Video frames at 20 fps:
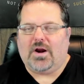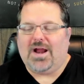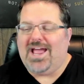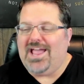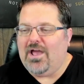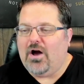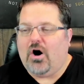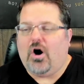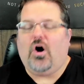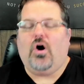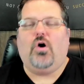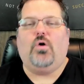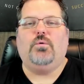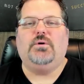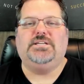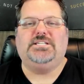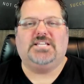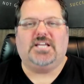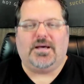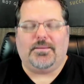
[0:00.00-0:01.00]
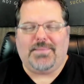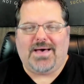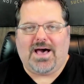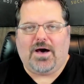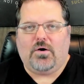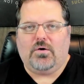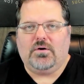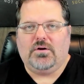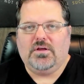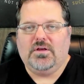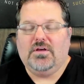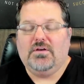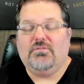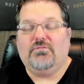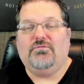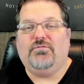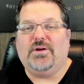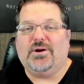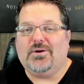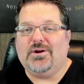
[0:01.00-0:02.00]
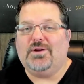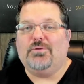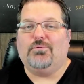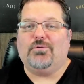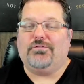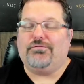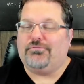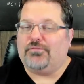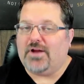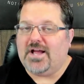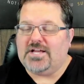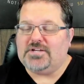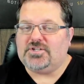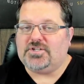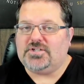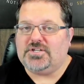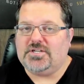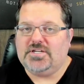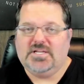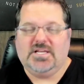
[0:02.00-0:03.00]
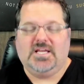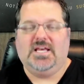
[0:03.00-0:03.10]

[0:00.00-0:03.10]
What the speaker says: I always come out very refreshed.